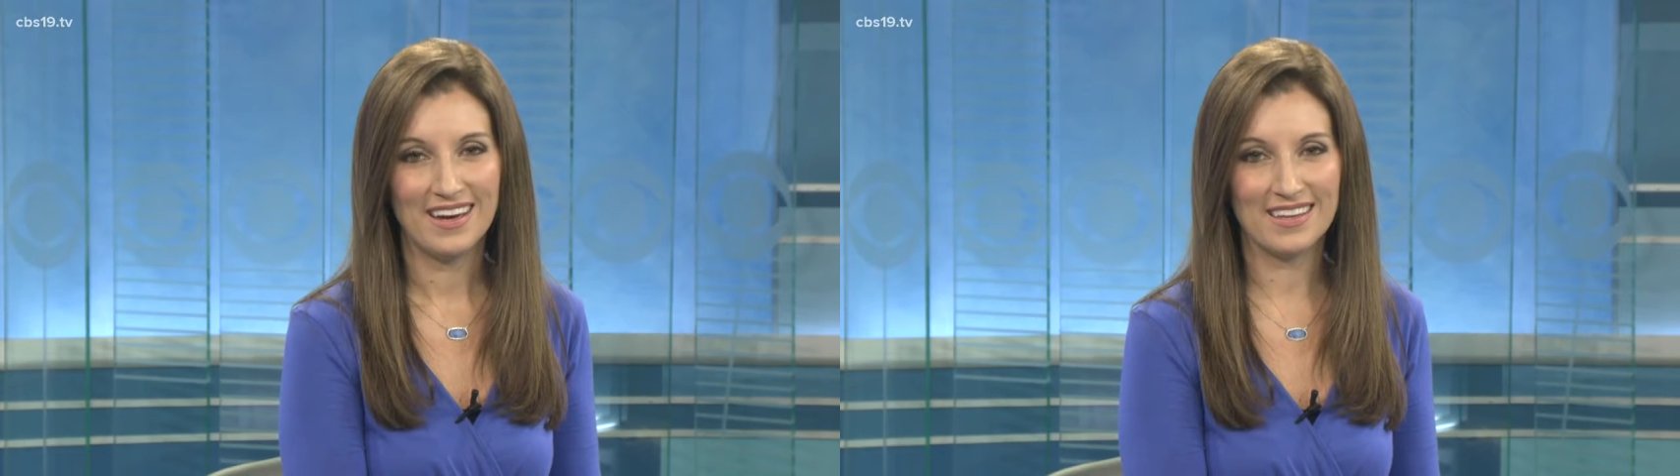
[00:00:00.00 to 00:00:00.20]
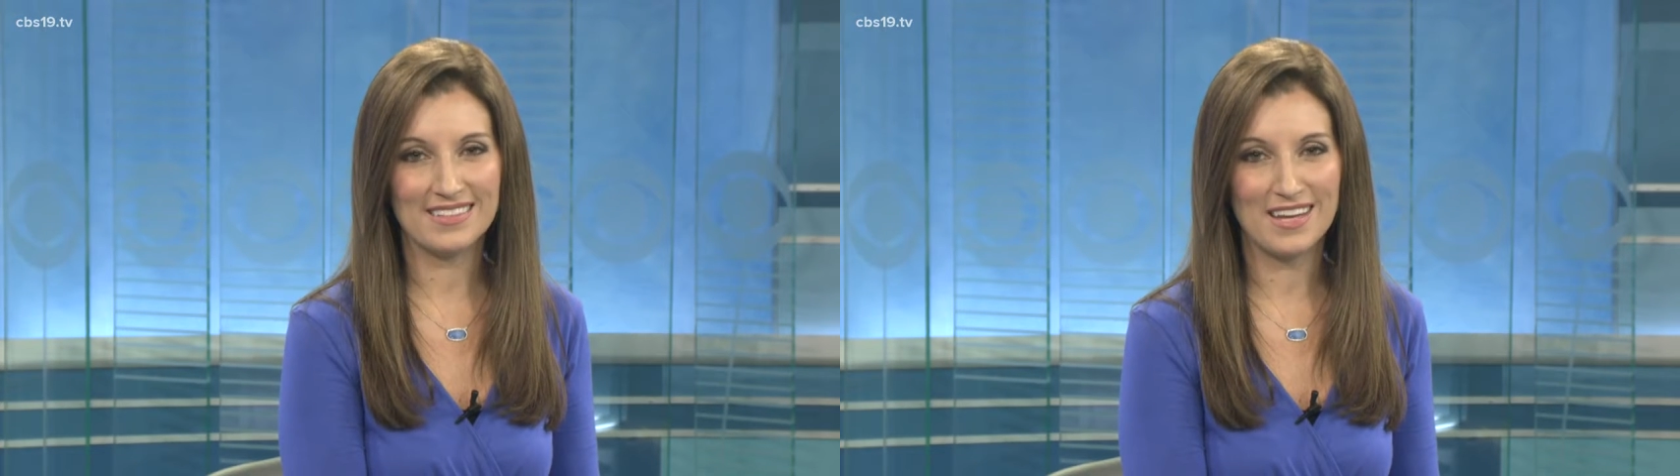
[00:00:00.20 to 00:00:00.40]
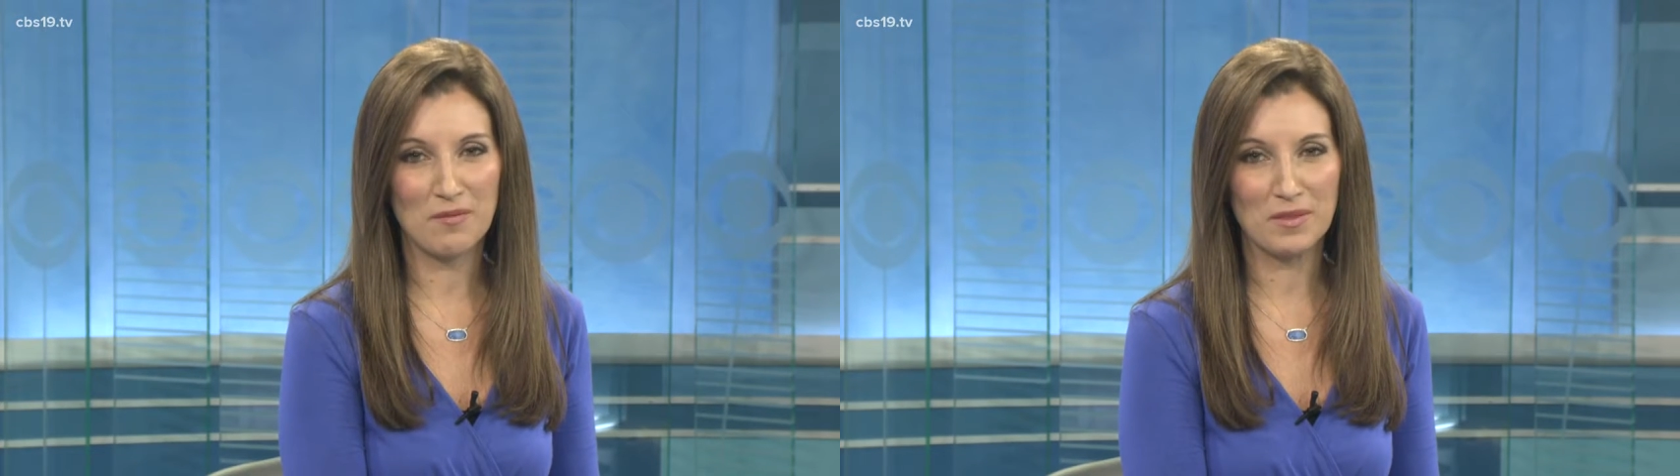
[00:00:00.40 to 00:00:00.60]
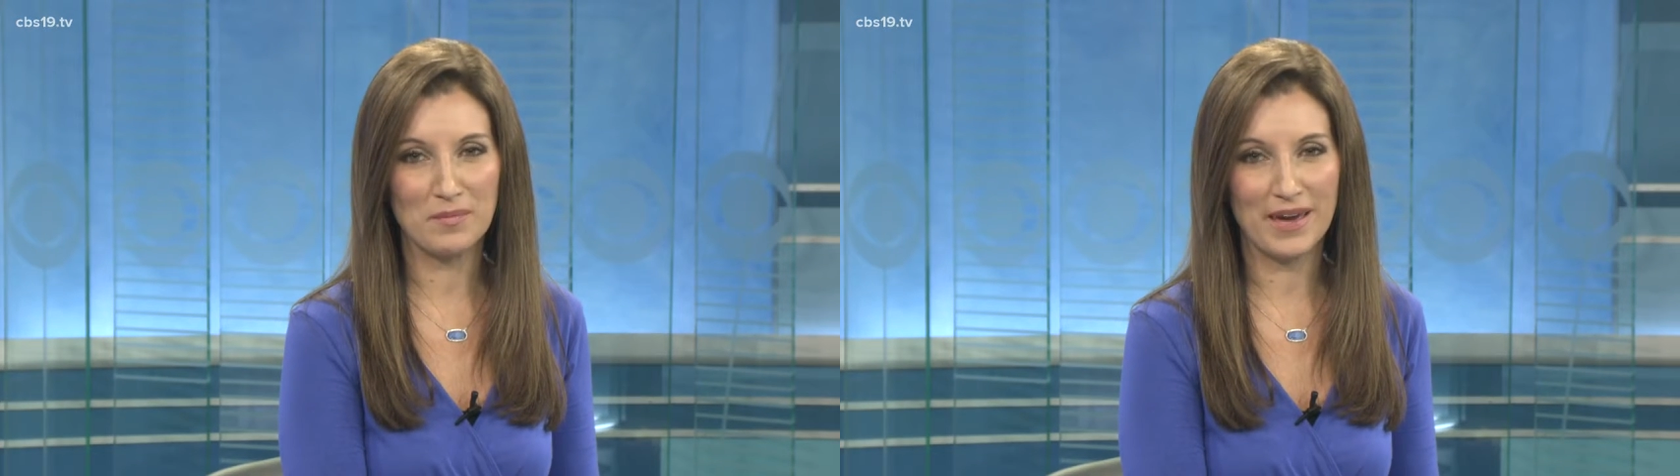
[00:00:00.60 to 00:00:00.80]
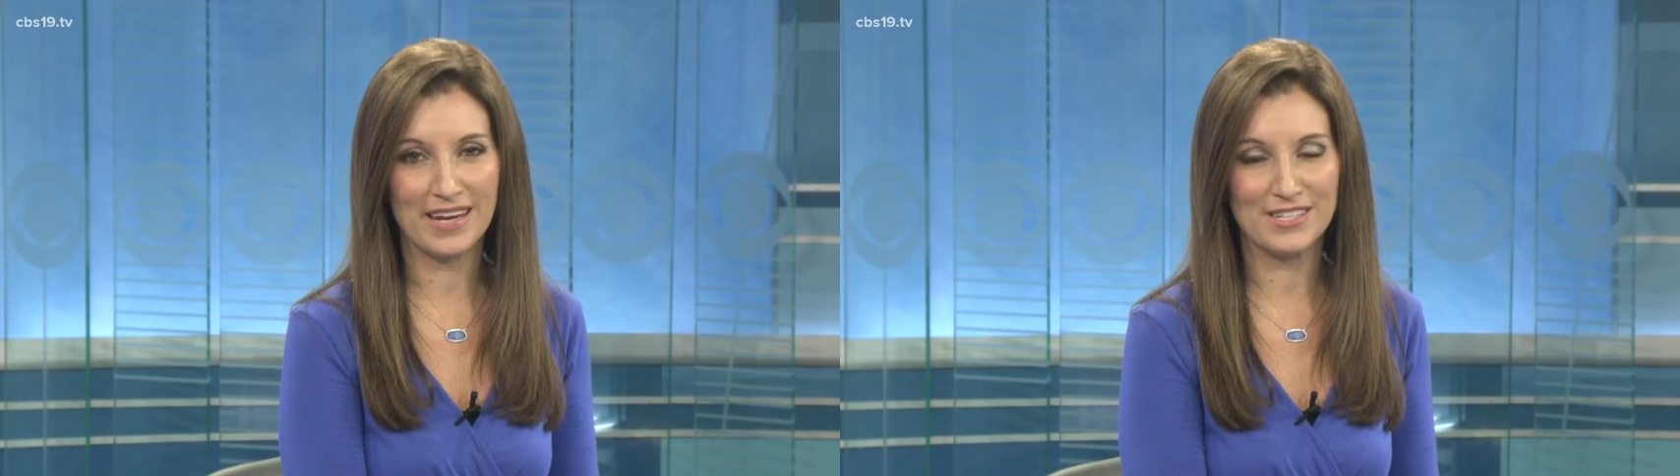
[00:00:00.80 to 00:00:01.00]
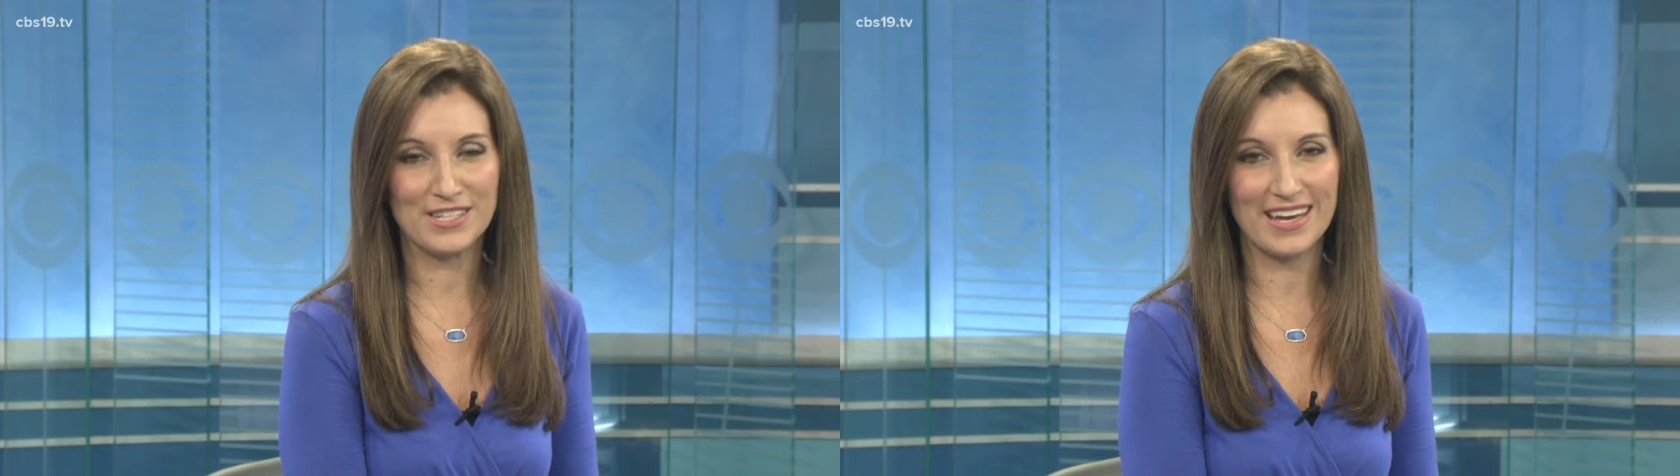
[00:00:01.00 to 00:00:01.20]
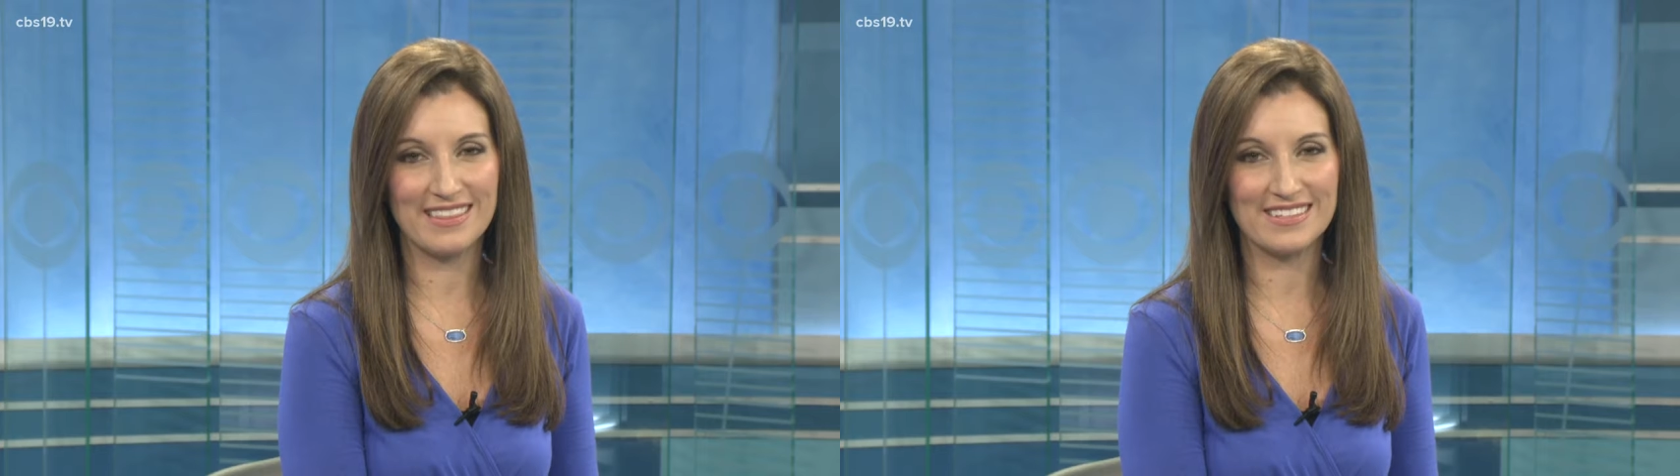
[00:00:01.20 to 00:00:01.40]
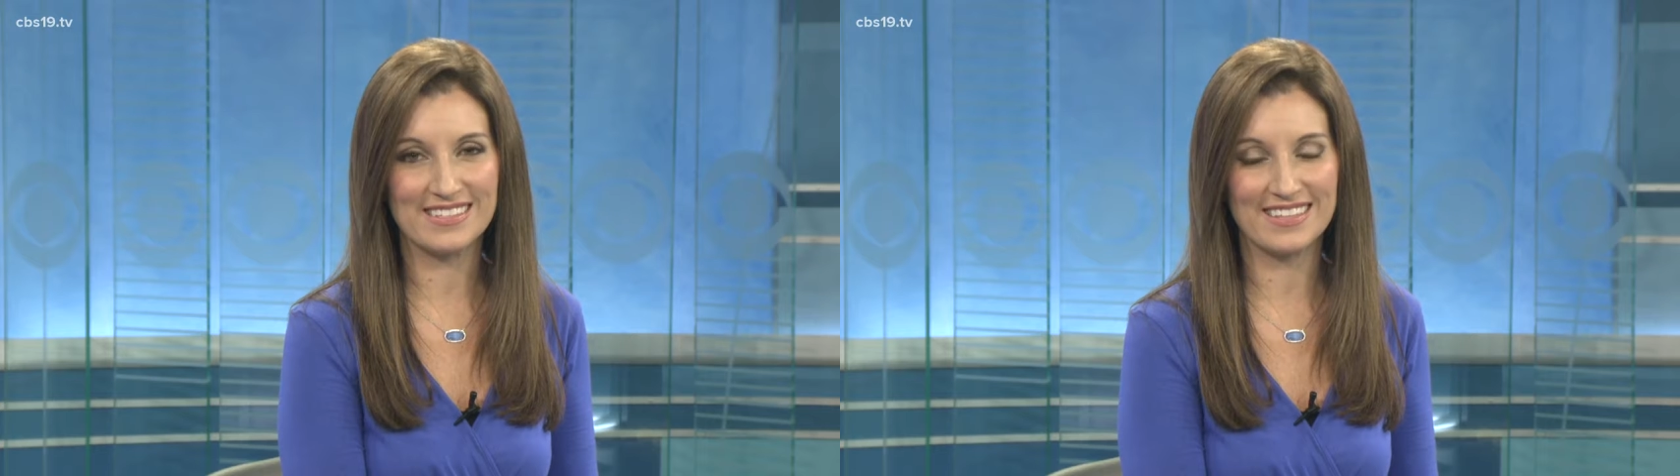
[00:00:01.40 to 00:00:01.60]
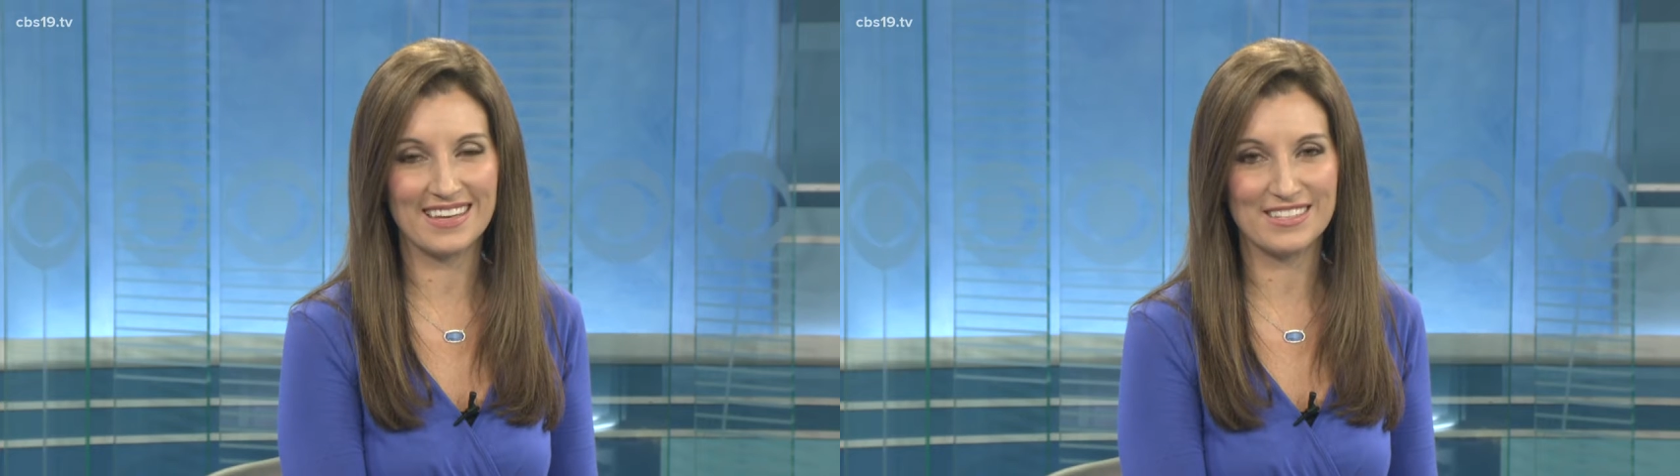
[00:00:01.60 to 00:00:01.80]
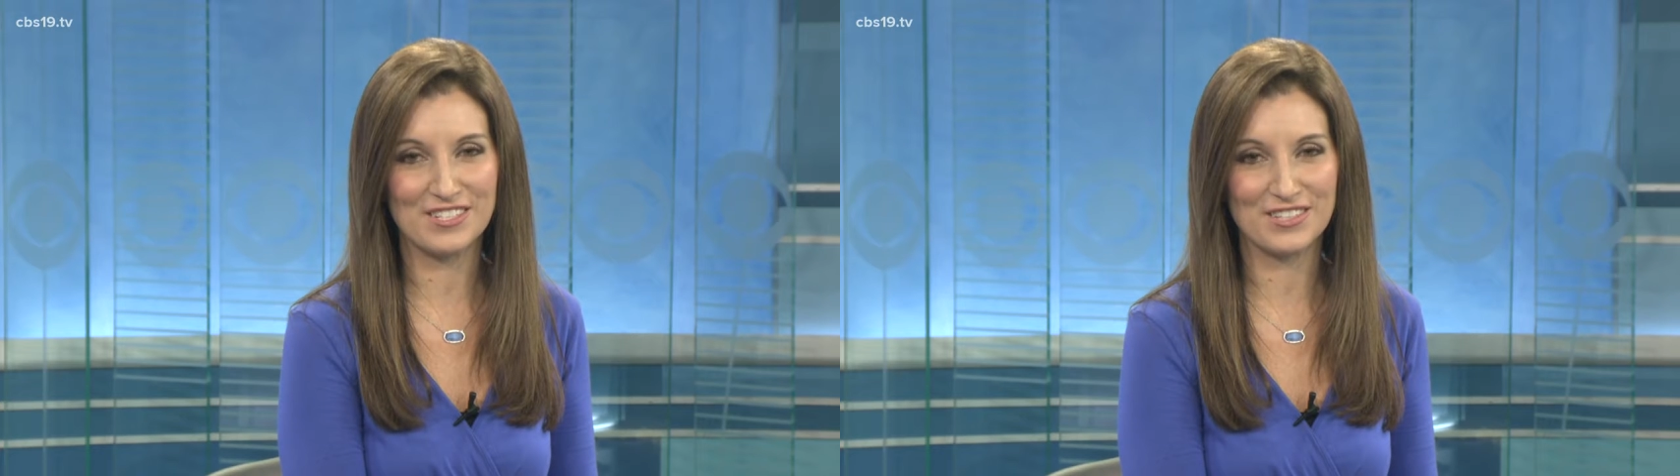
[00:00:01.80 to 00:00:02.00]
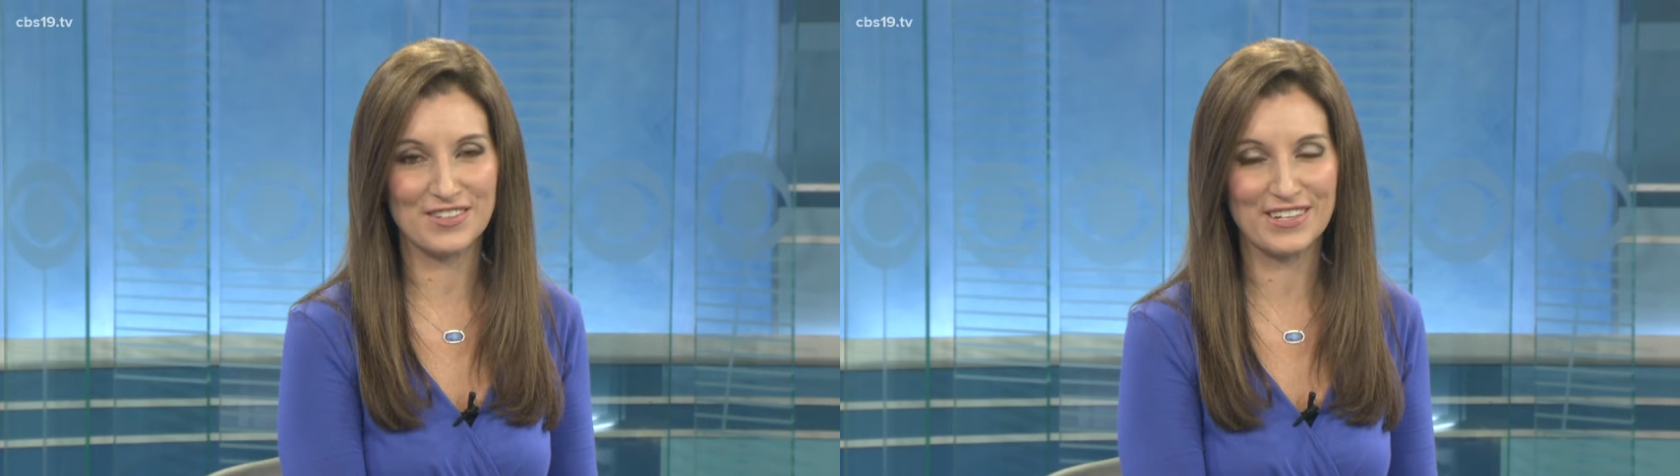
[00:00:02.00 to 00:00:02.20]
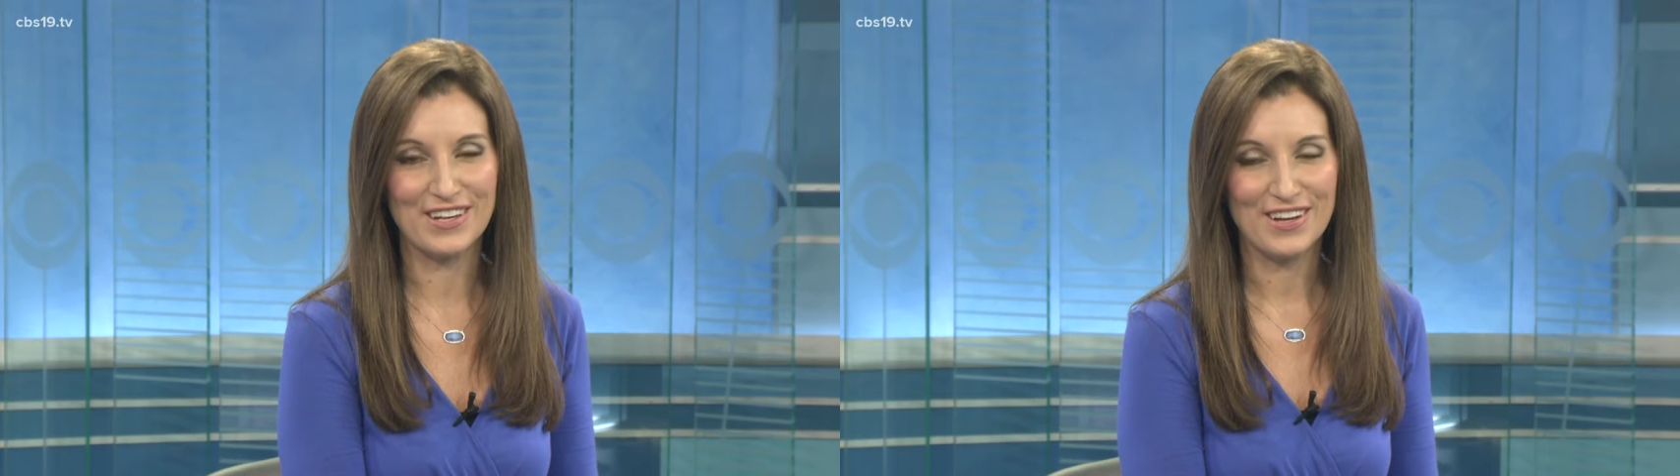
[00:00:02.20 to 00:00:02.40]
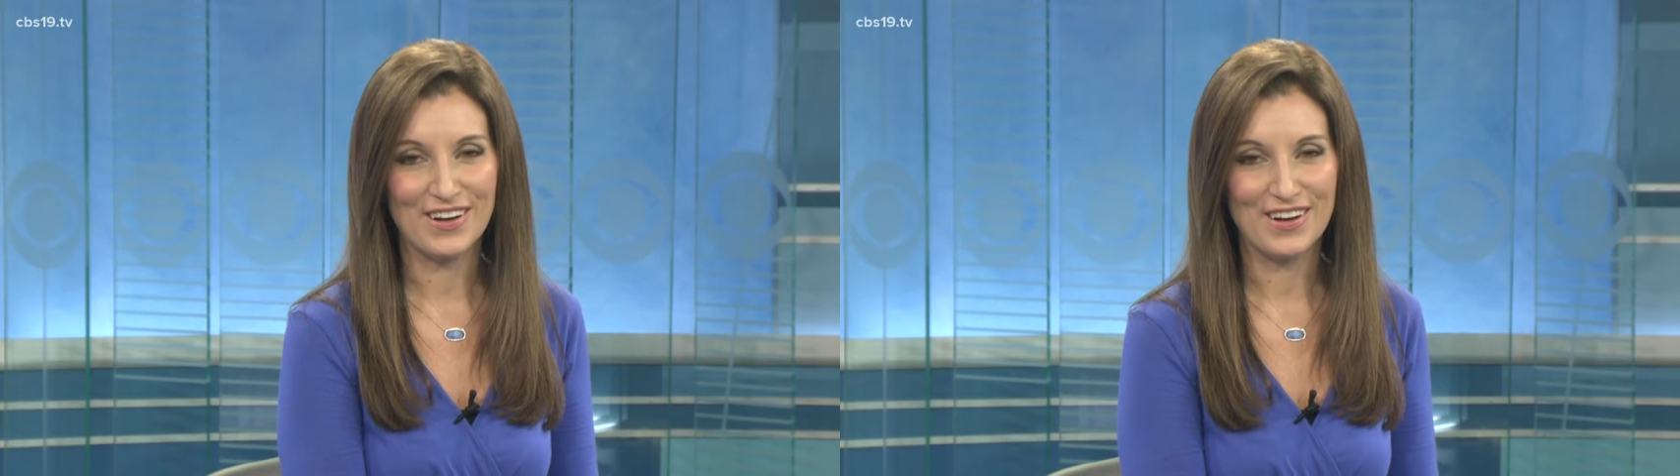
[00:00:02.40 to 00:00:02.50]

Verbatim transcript: at the top of the page, and then select the children